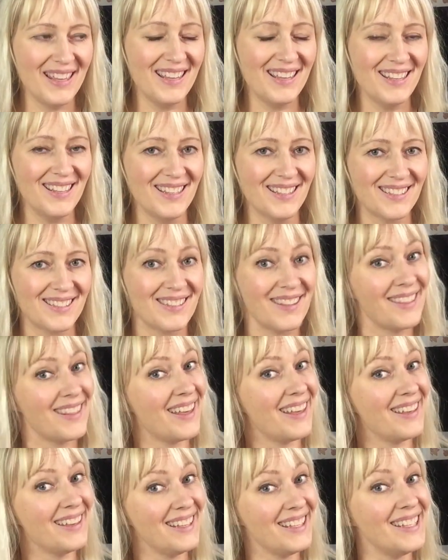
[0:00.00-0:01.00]
is
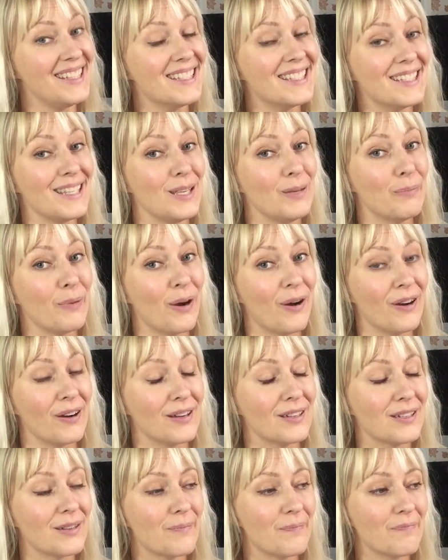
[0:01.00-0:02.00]
the easy
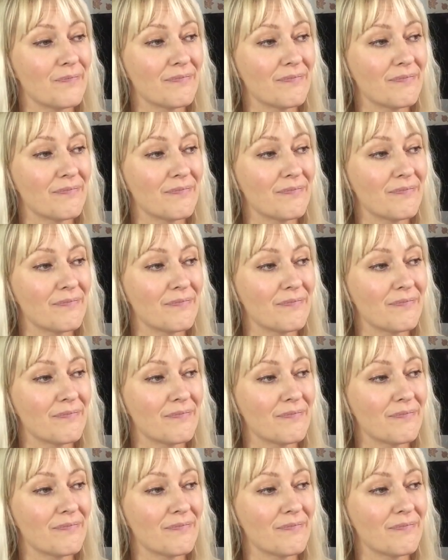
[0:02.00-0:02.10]
part.